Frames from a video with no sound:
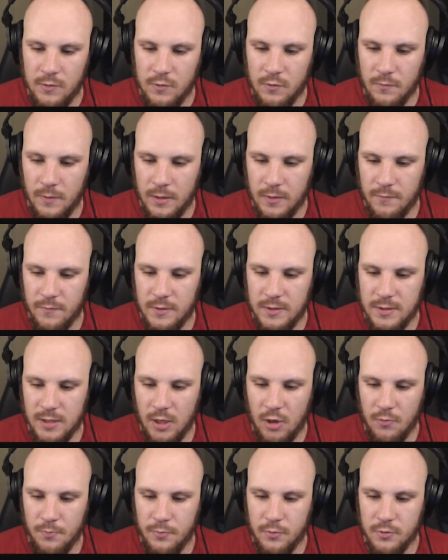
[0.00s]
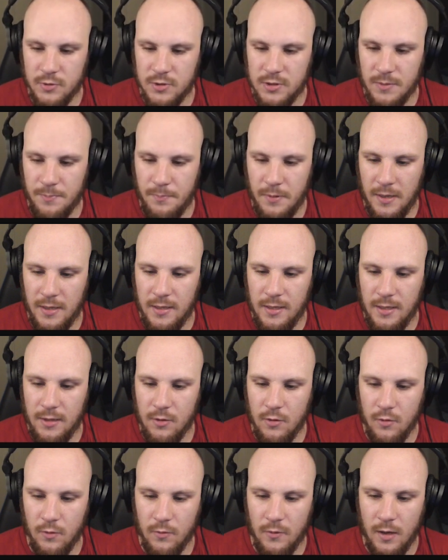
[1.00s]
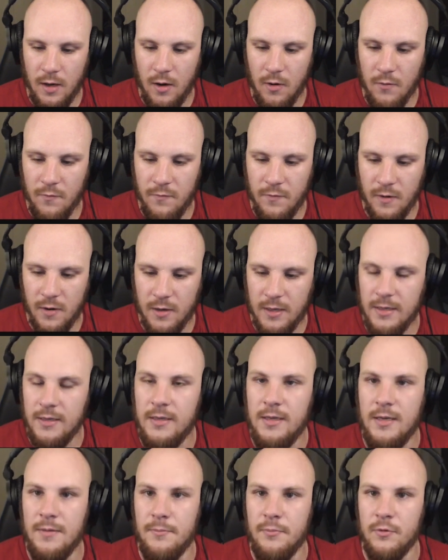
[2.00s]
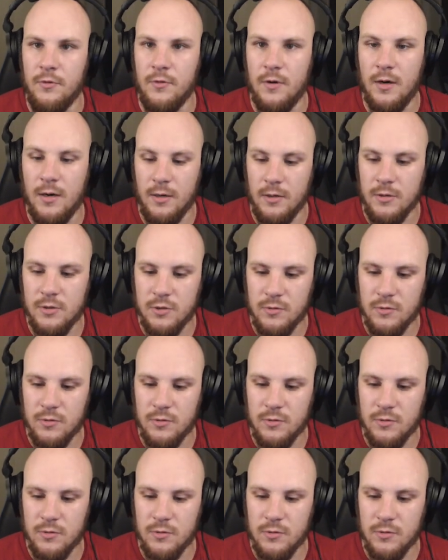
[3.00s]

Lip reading: to one of these outputs depending on how far in the input you are.